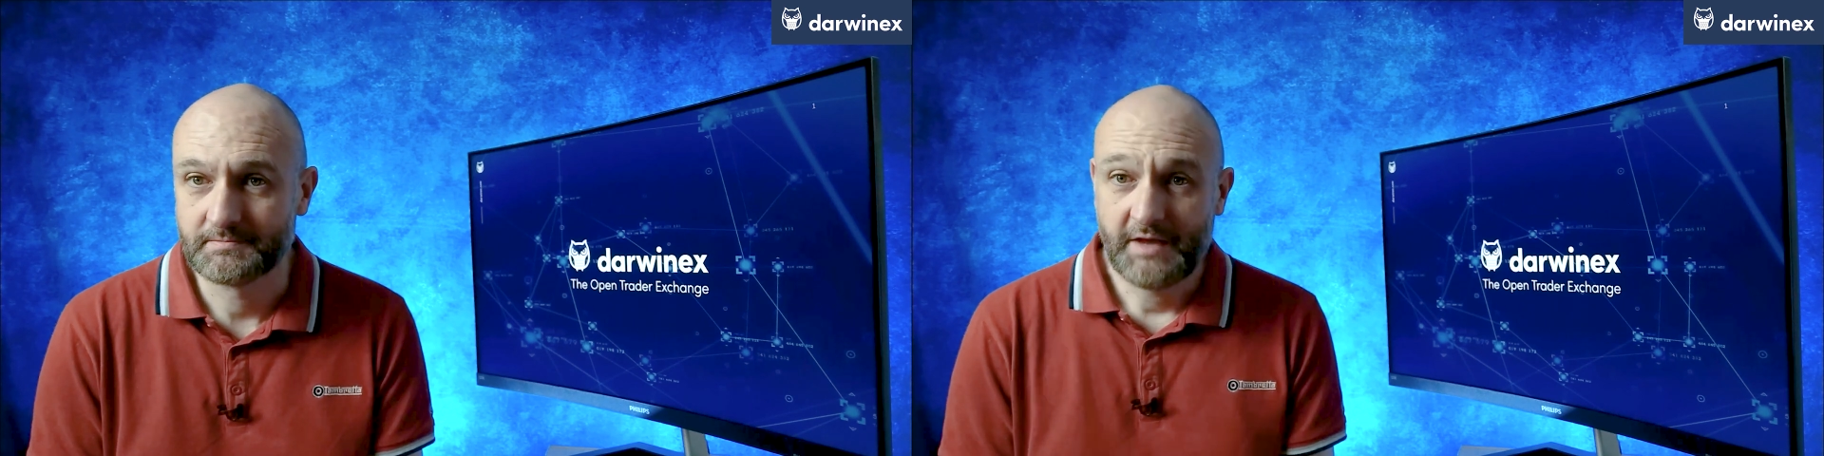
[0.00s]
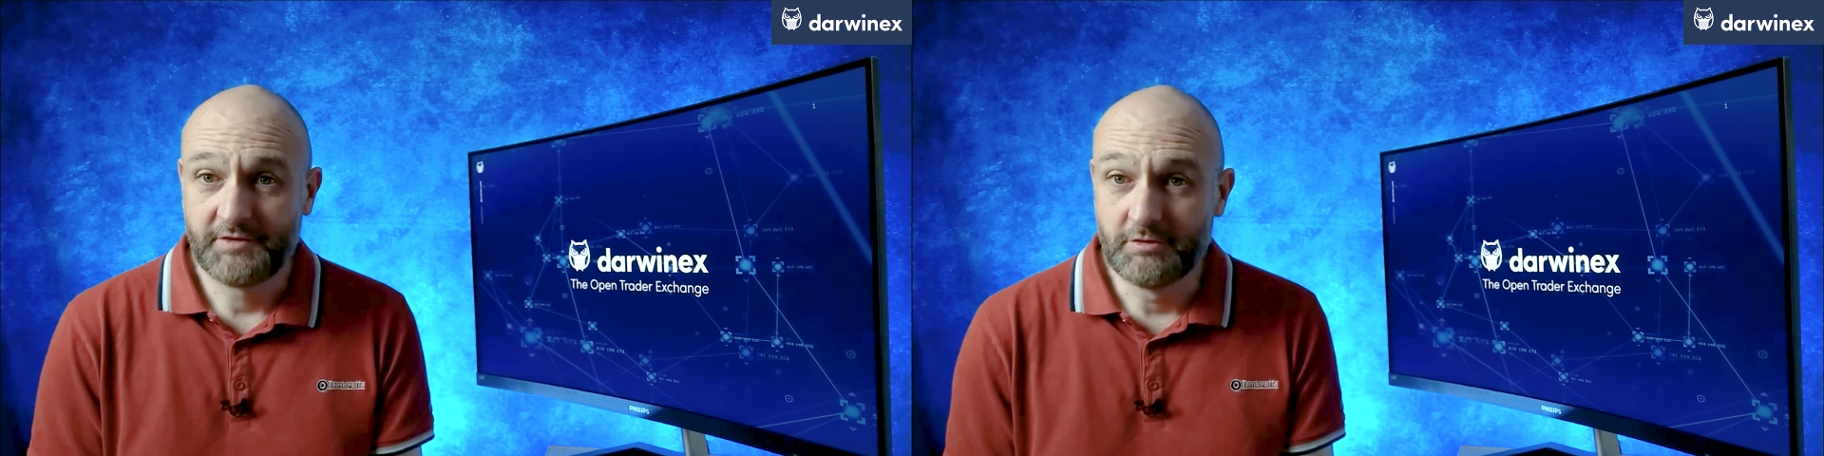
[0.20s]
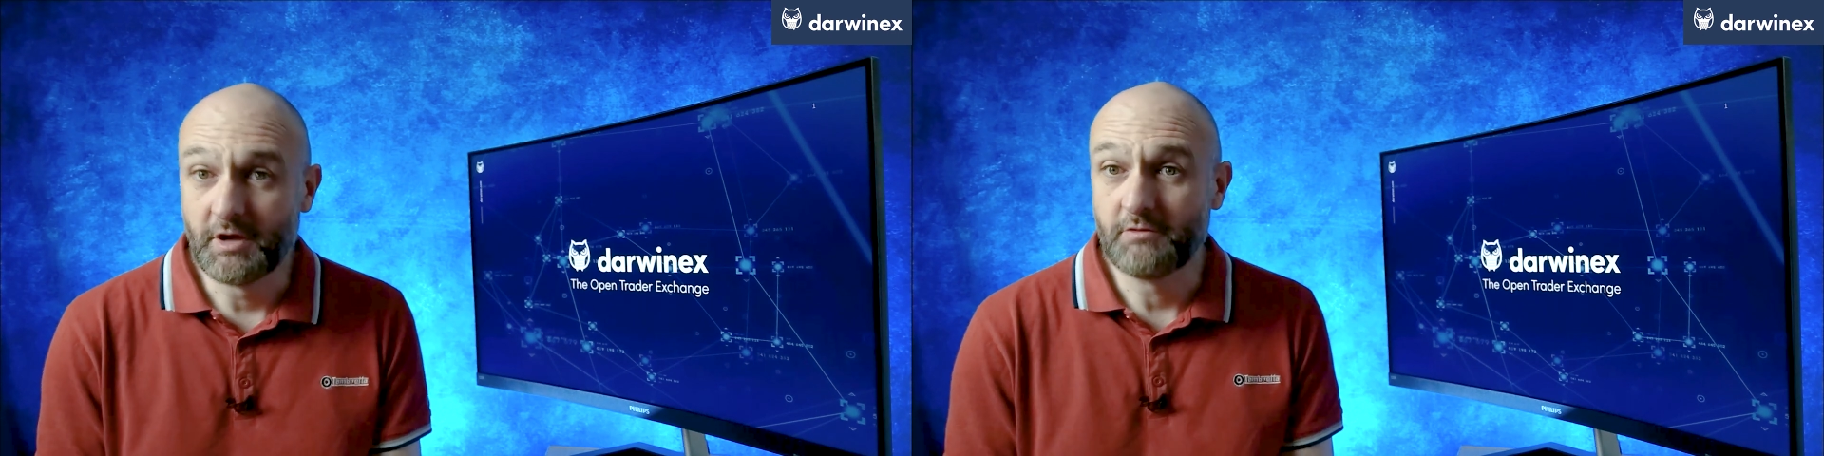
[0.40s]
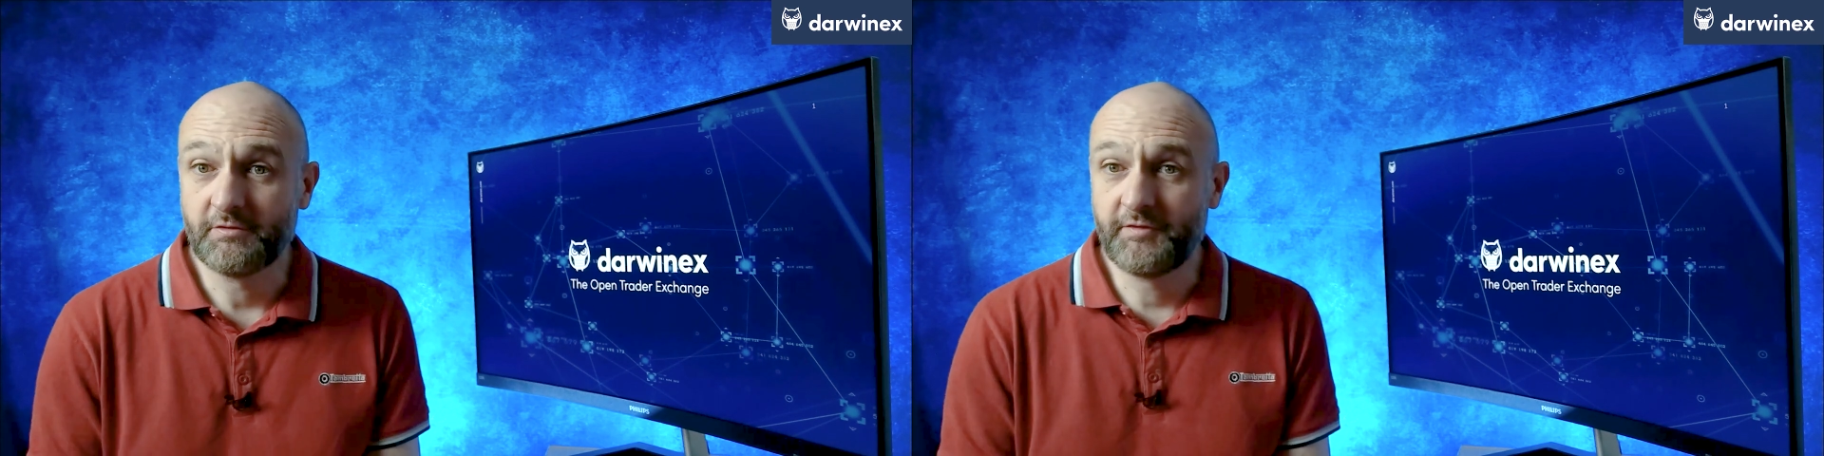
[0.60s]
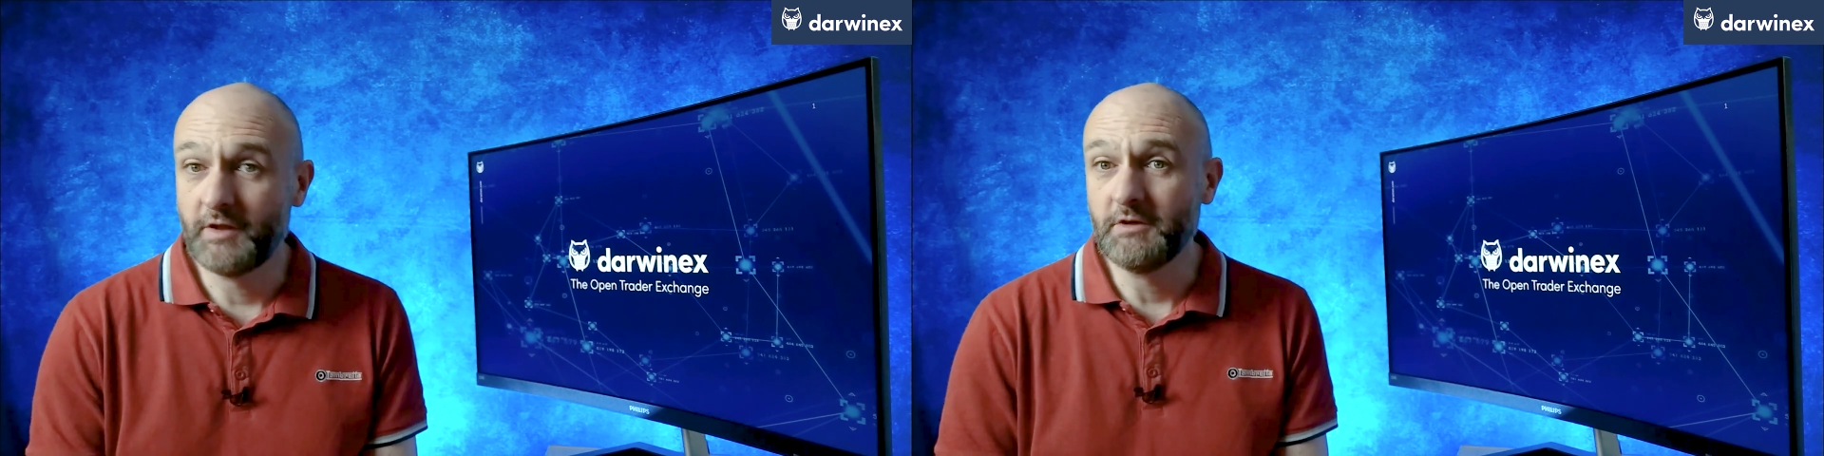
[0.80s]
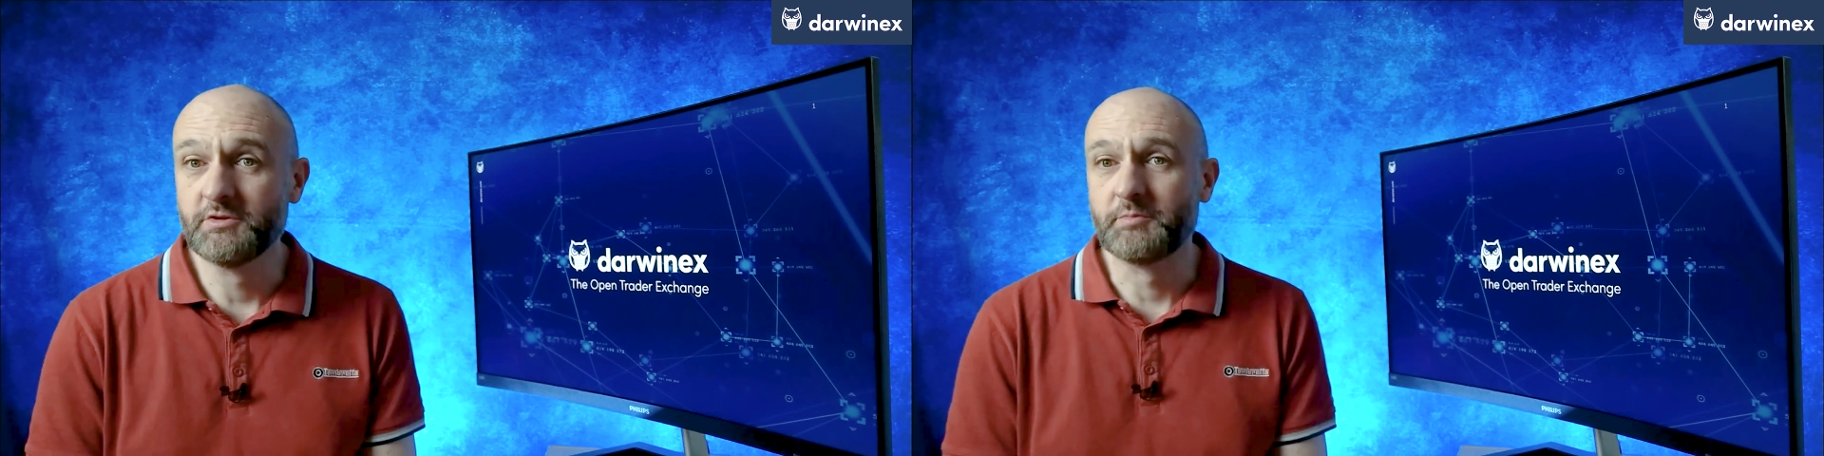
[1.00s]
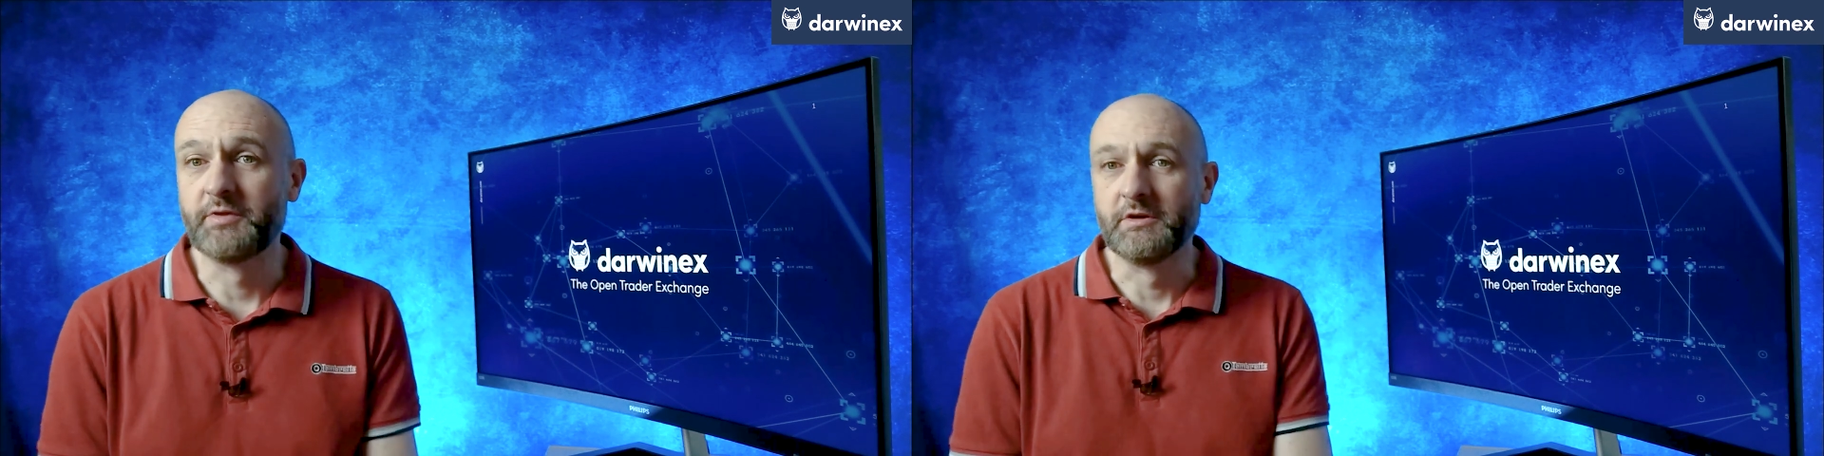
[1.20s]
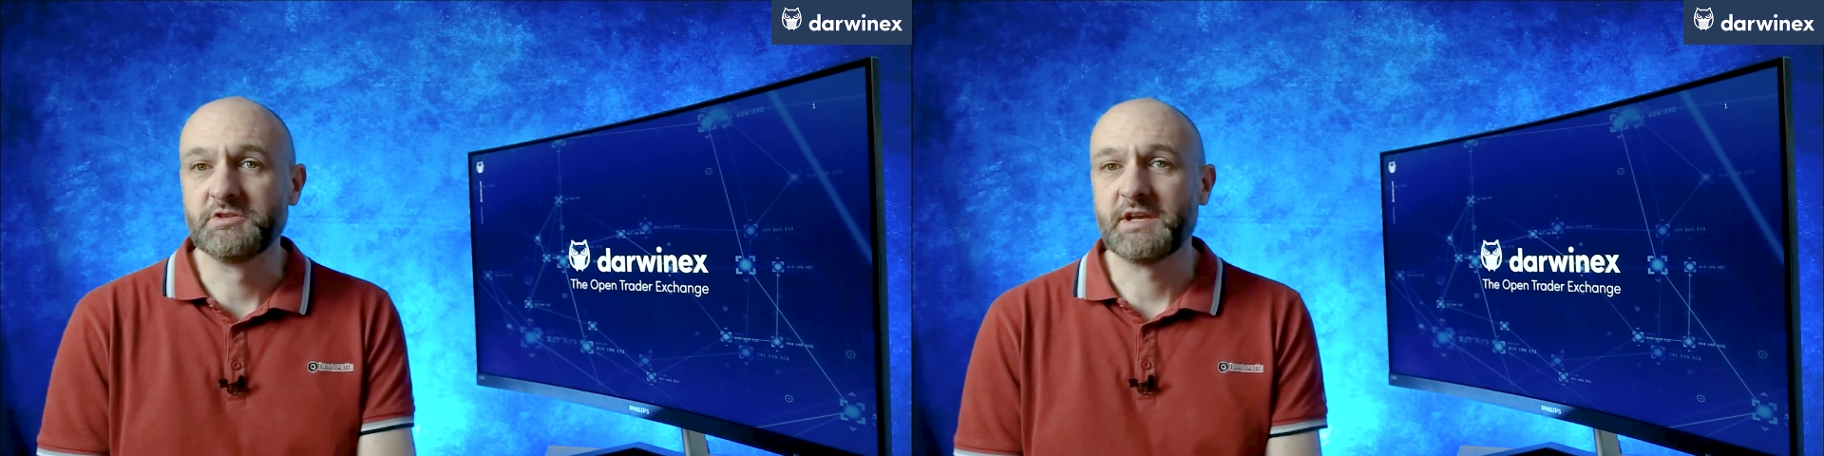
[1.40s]
If you don't follow the
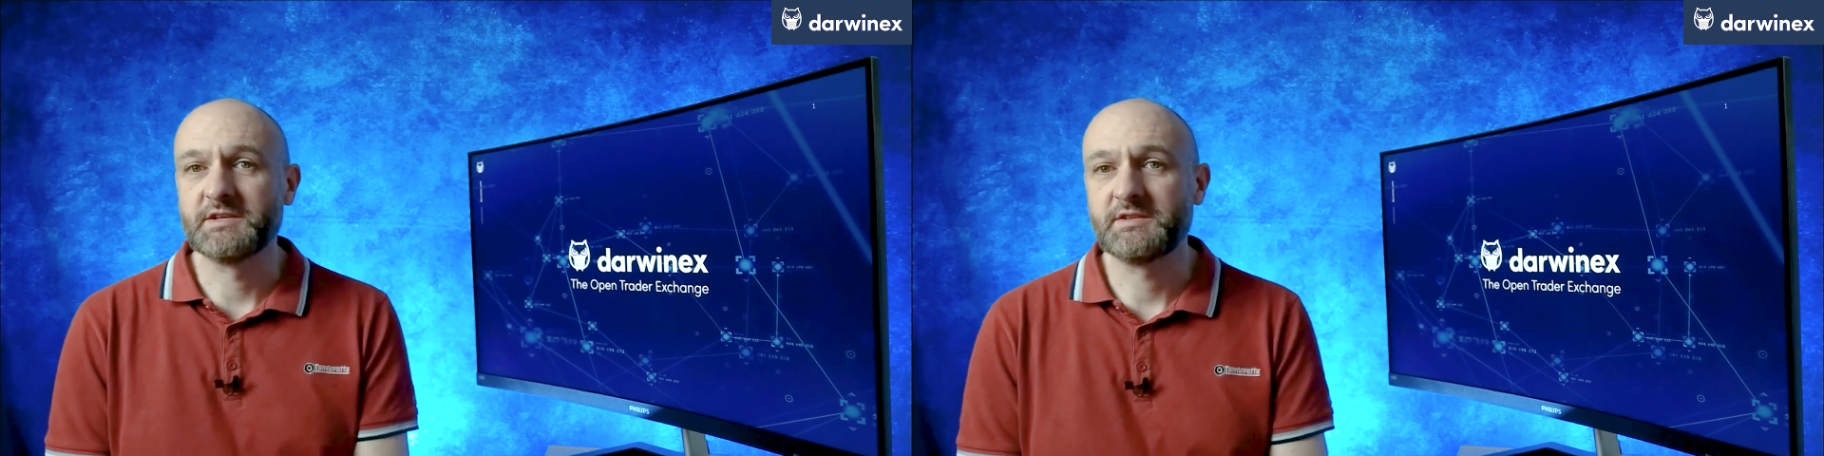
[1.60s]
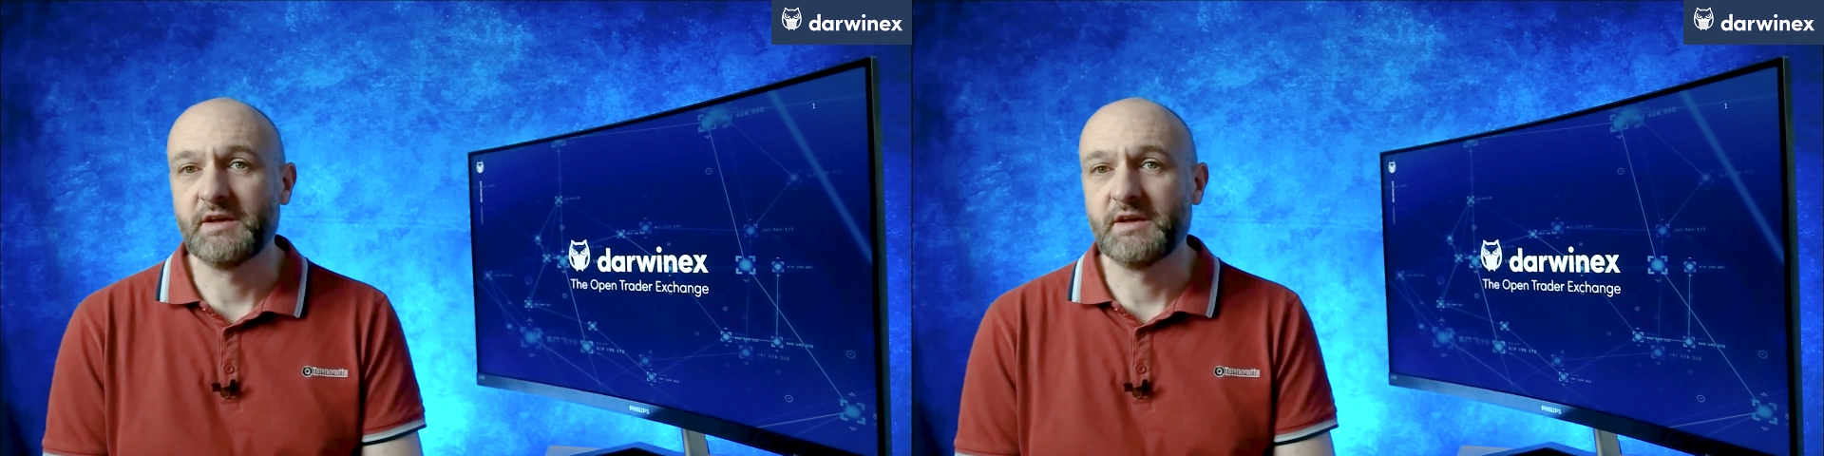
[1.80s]
process